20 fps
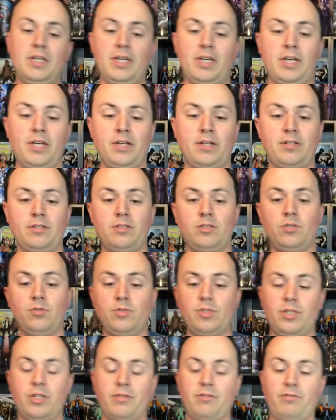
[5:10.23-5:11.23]
And
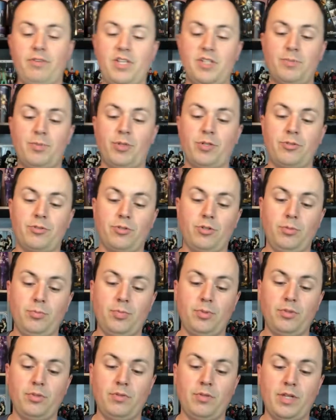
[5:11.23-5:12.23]
using a Facebook
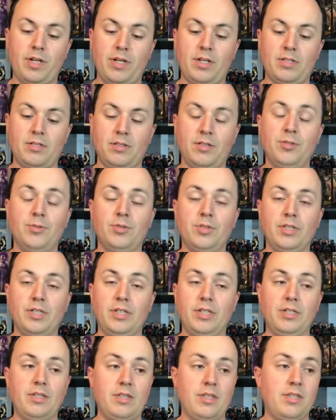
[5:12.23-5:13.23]
group that is
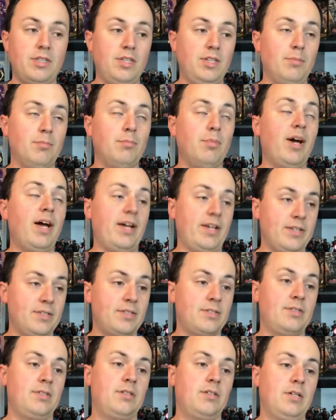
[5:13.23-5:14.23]
literally the
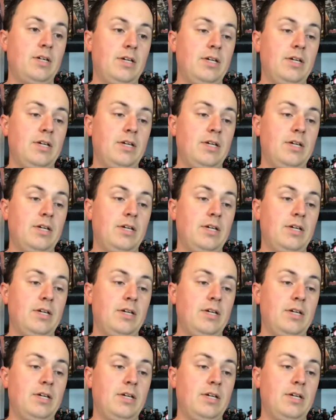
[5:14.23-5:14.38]
best